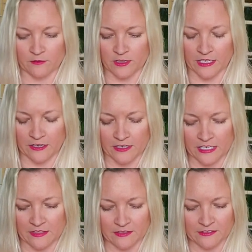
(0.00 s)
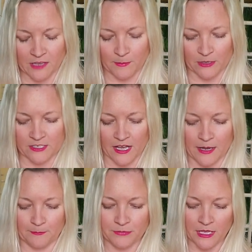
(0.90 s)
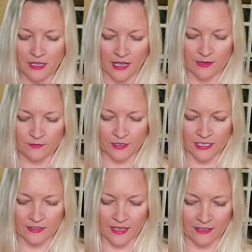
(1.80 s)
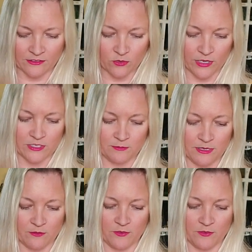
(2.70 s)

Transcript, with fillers: of clarity in the summertime. I feel like that's going to be a